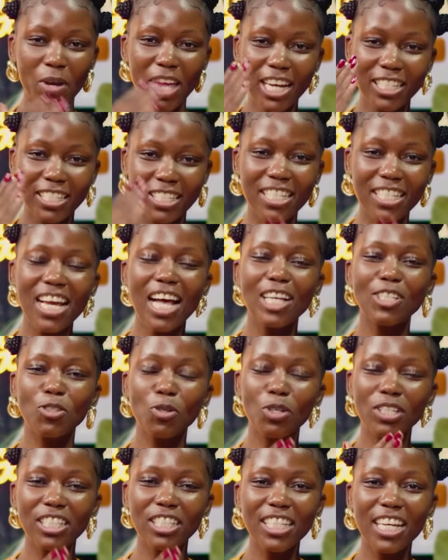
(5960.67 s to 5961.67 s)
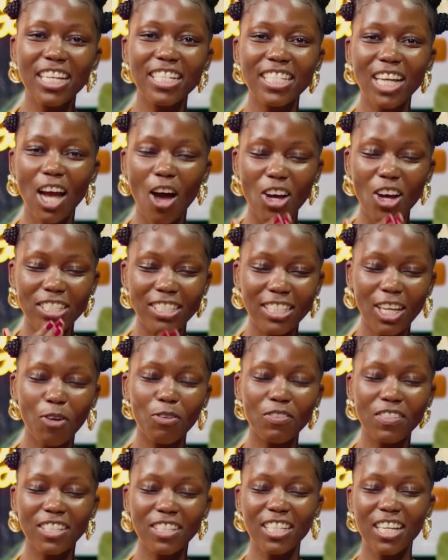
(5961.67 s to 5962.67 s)
We are deassociating
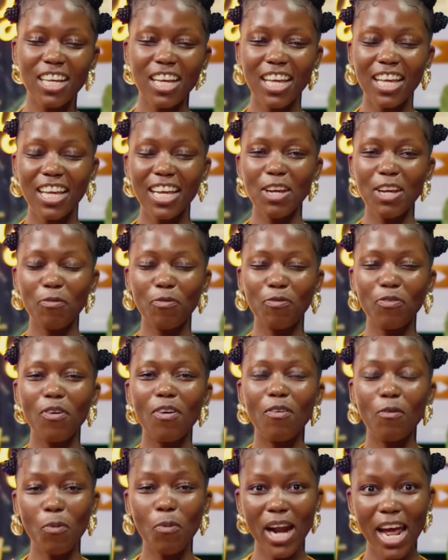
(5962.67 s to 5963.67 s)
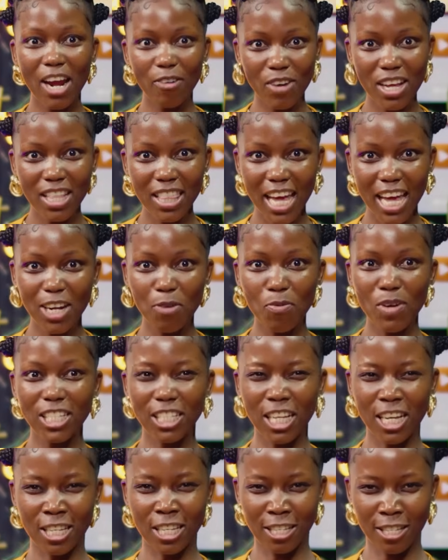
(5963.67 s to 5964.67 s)
ourselves when I read that, it was
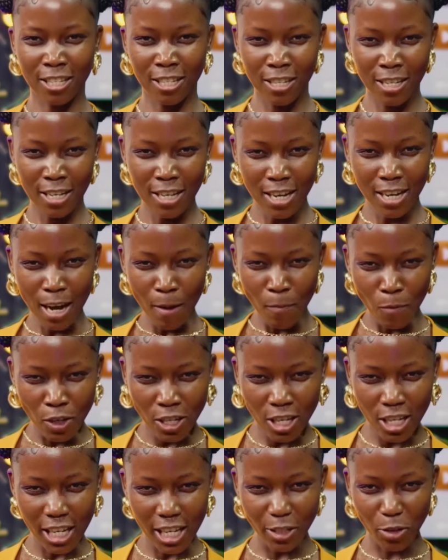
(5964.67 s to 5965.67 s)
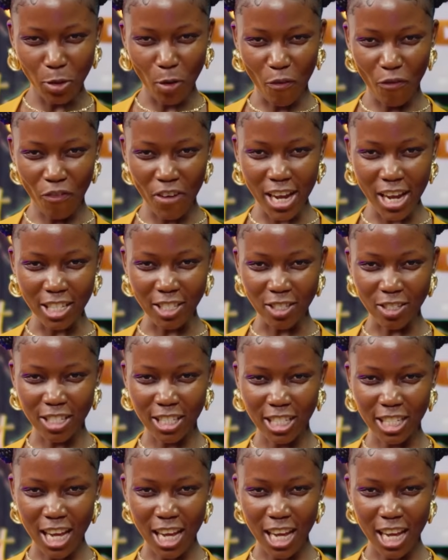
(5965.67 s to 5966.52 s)
like, I'm looking at your face.